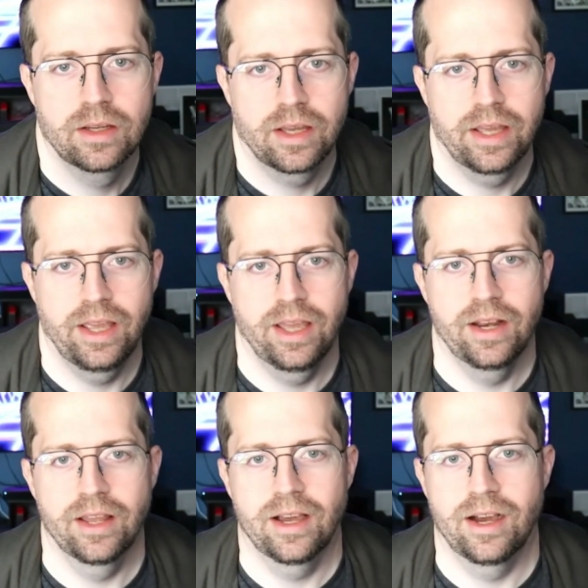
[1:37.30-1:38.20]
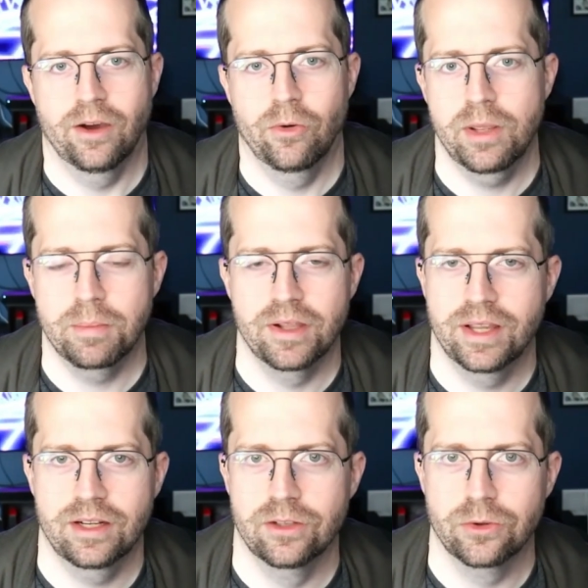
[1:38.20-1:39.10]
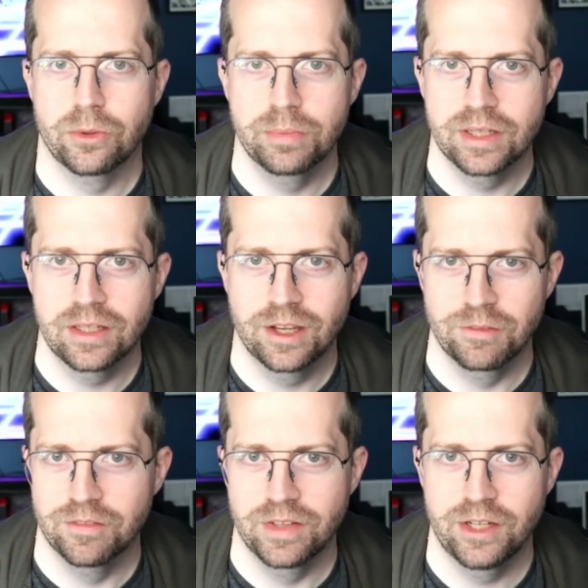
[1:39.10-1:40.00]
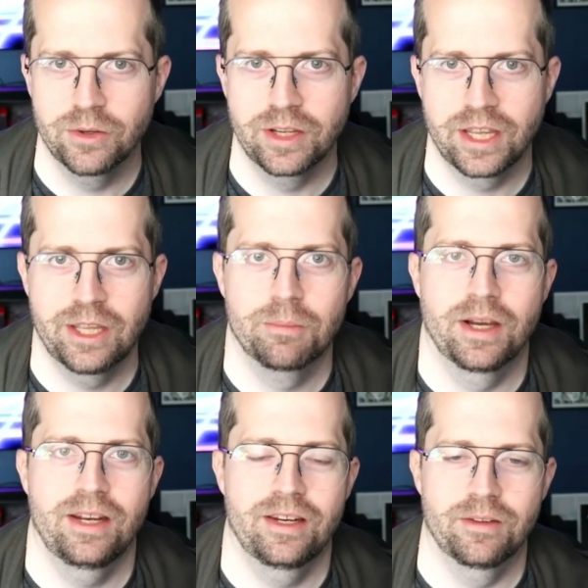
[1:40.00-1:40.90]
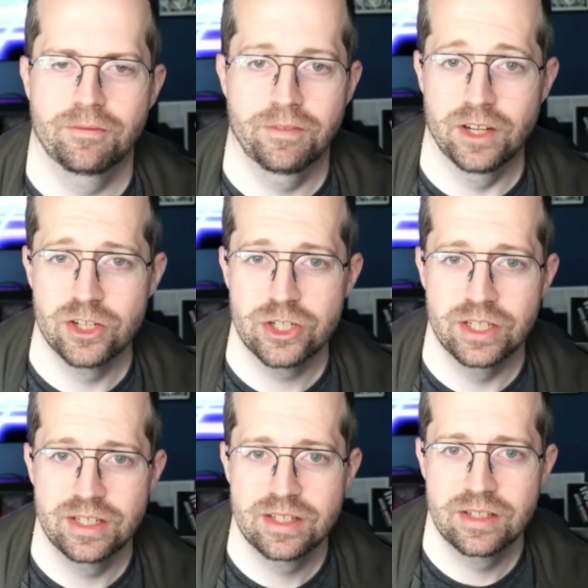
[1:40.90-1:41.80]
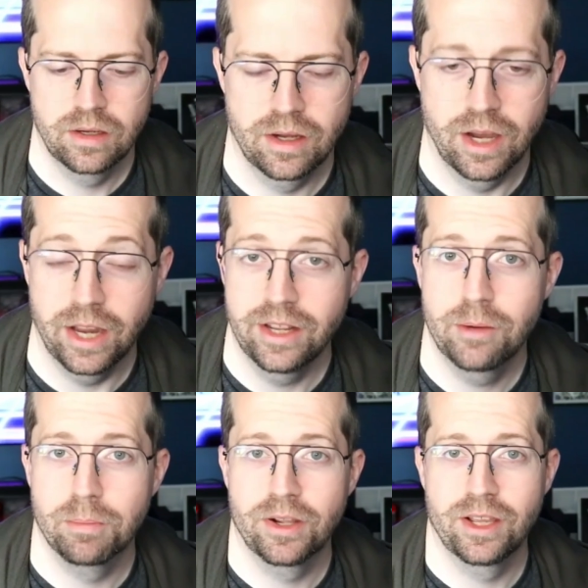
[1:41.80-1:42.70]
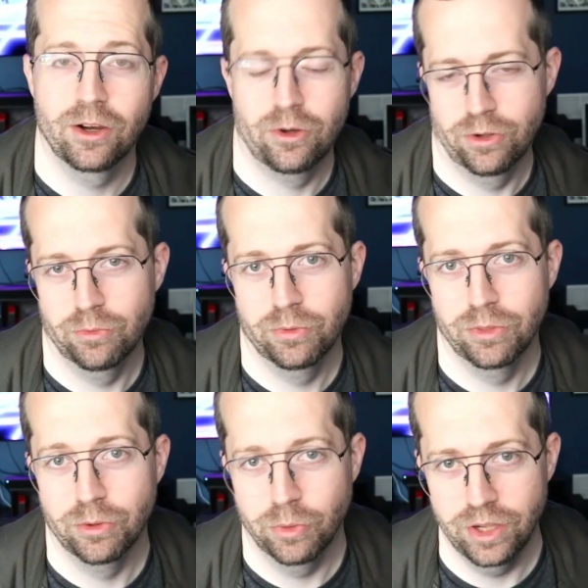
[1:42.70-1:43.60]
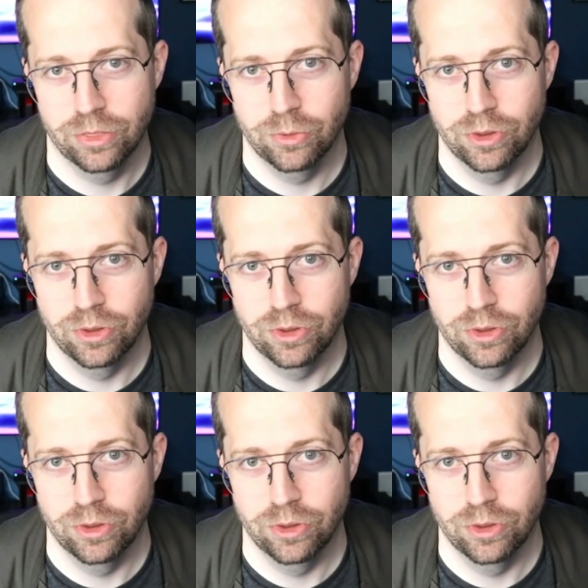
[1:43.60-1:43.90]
And I only played a little bit of the video game. I didn't finish it. I did play all the way through the